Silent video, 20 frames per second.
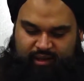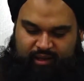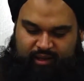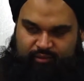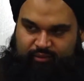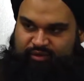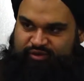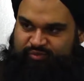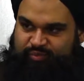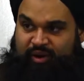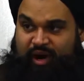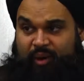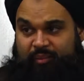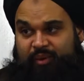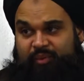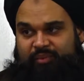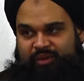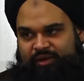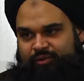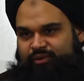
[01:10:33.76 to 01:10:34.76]
which
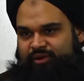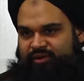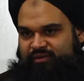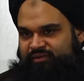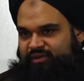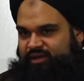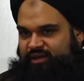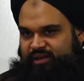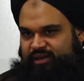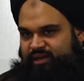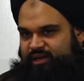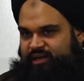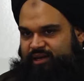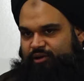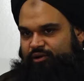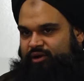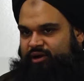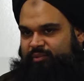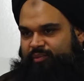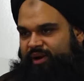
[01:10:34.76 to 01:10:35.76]
probably would have yielded it
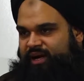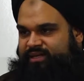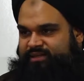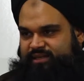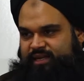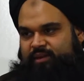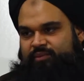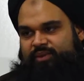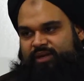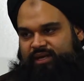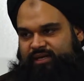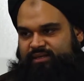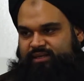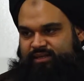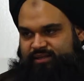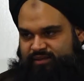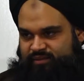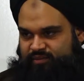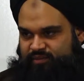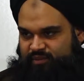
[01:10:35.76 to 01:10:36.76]
going to Pakistan,
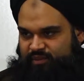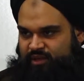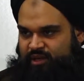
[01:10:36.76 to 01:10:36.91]
because